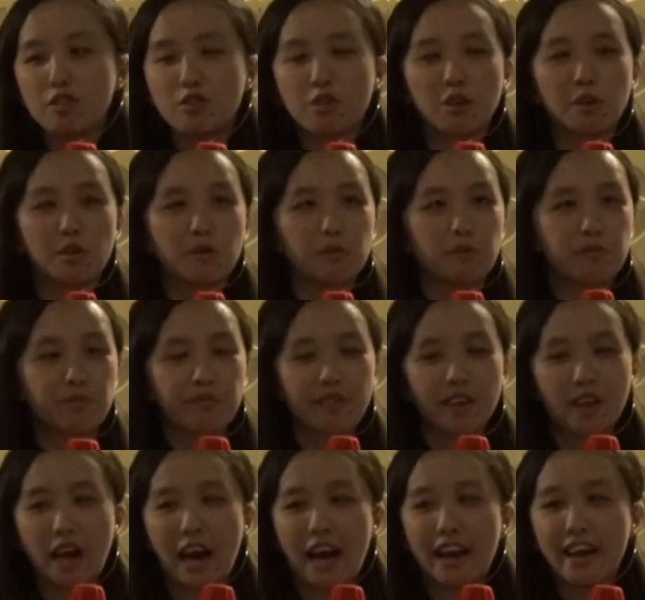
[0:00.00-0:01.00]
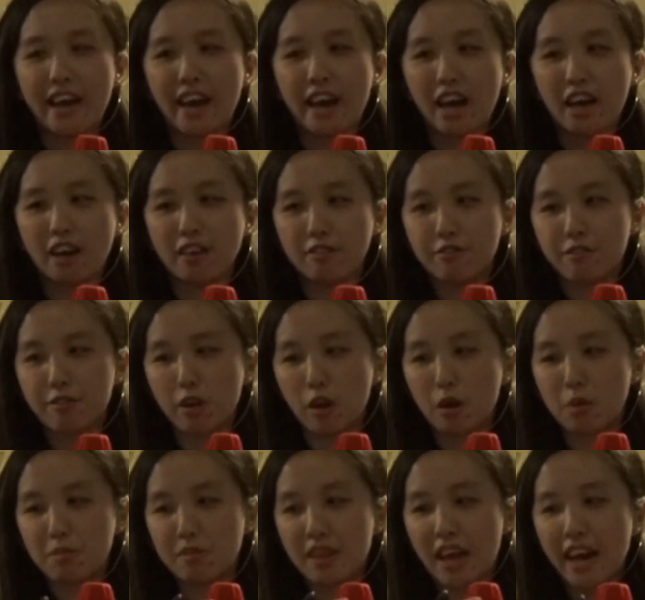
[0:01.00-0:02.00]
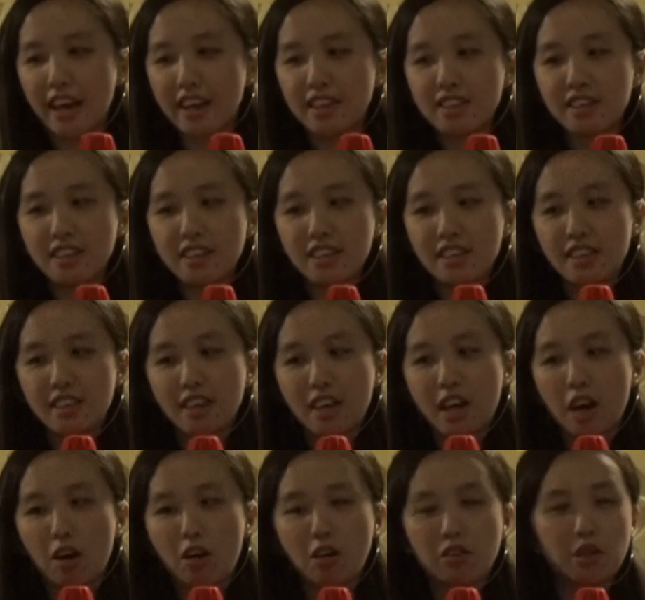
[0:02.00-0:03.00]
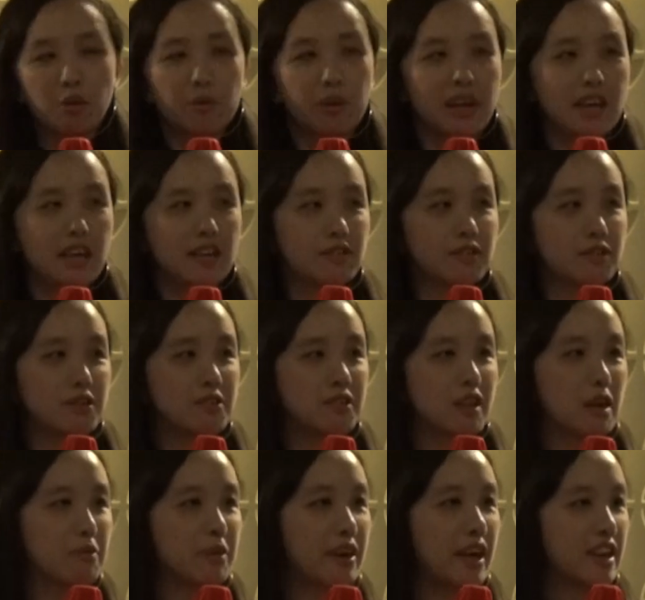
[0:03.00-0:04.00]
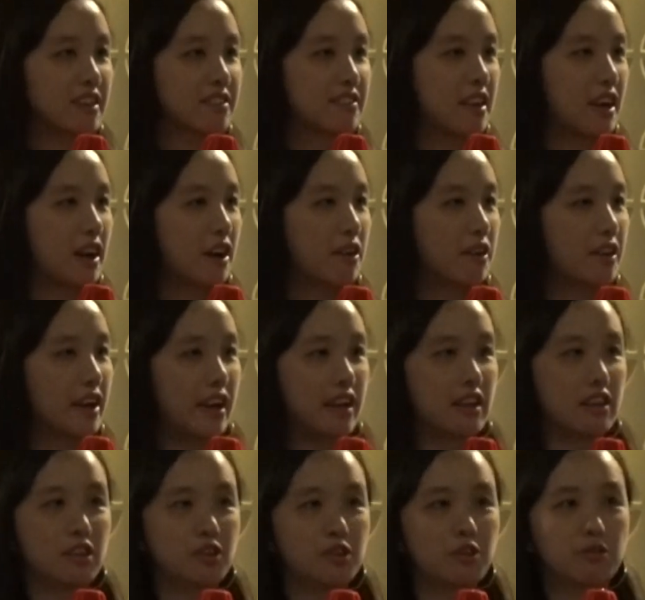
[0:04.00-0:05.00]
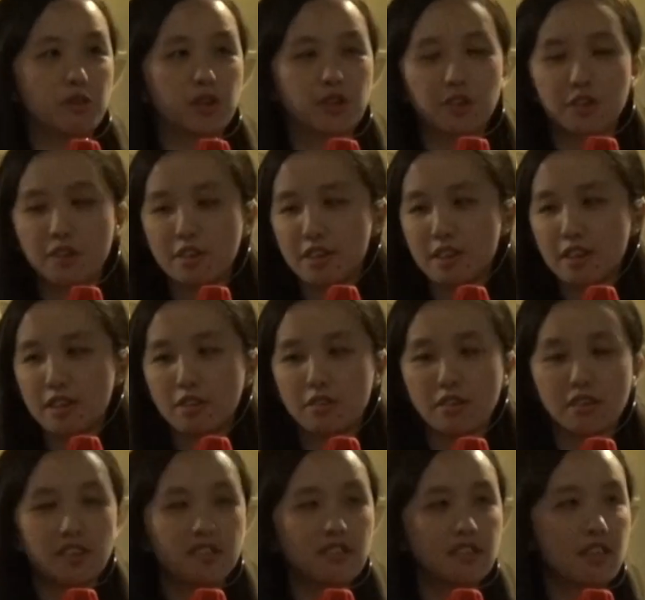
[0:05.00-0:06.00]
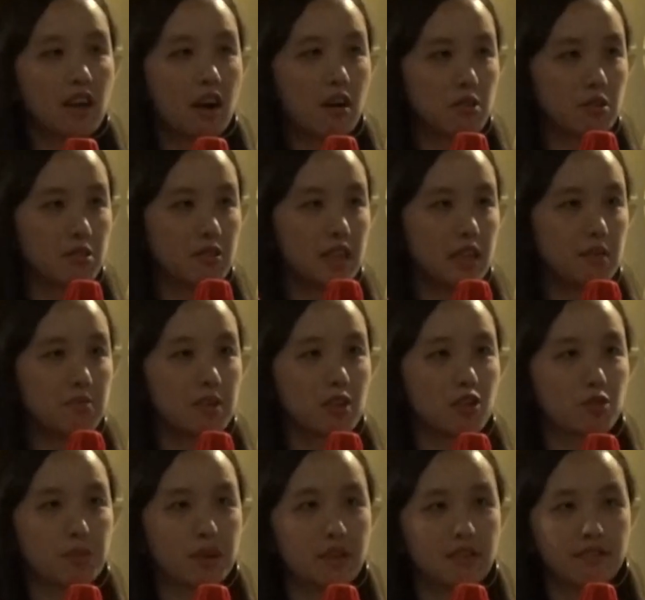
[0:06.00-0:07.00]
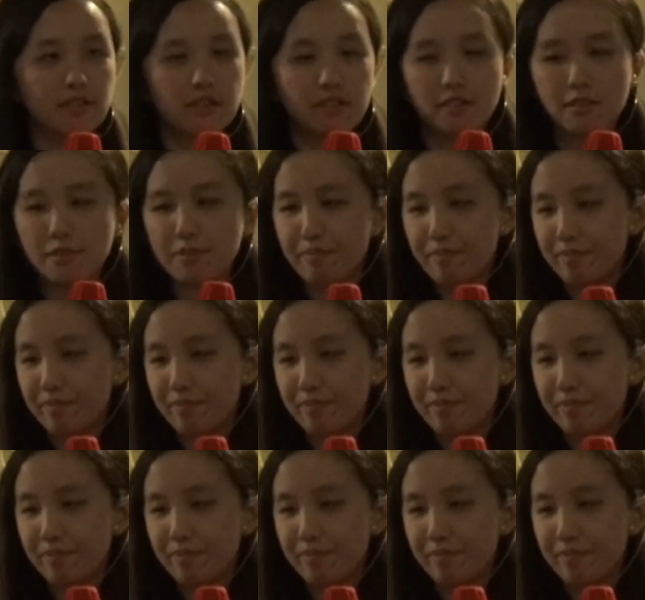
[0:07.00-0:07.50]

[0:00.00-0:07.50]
So I have from tiny all the way until XXL and huge. So this is how you name the spaces.